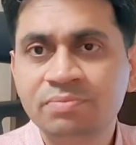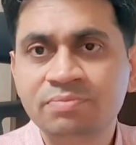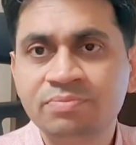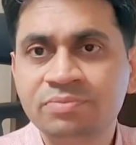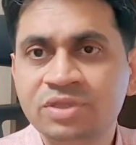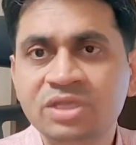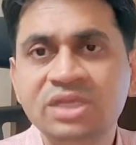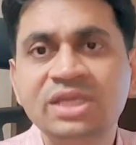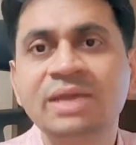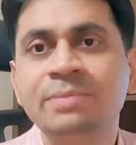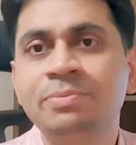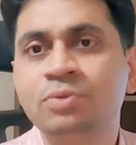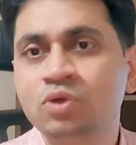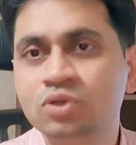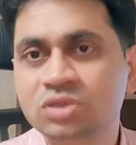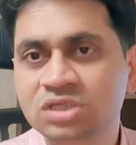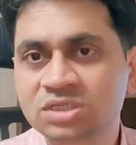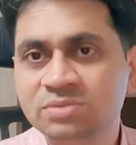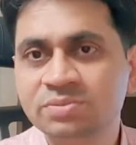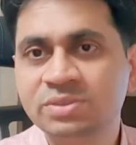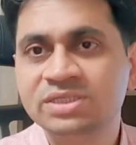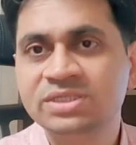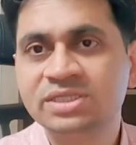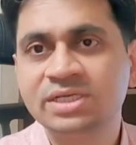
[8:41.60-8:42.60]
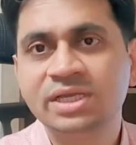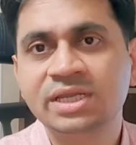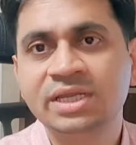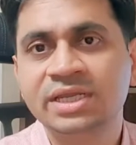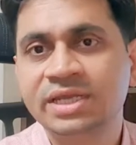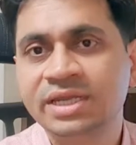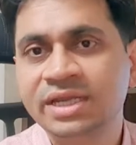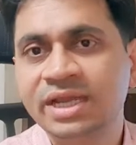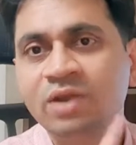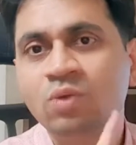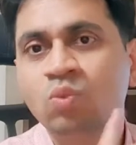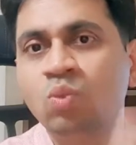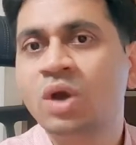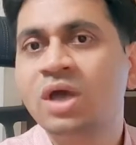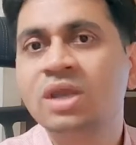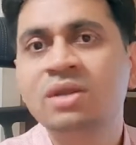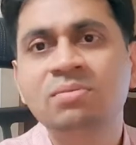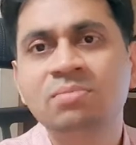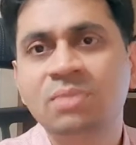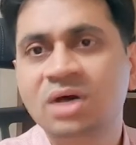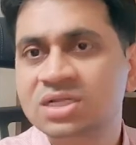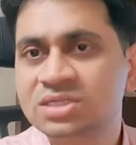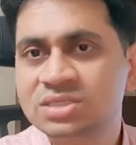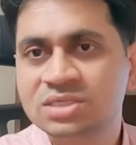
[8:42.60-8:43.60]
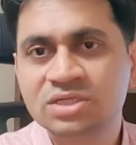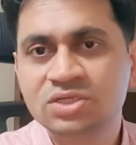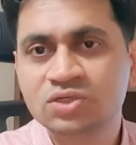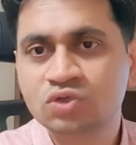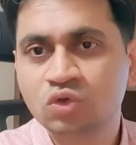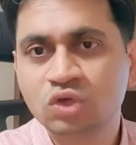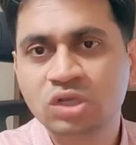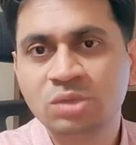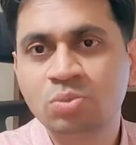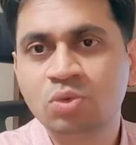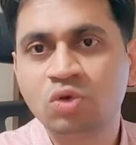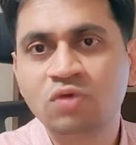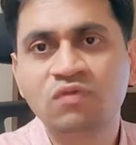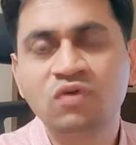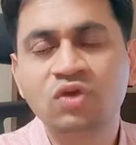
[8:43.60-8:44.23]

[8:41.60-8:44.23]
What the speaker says: 3 approaches basically. Create one master storyboard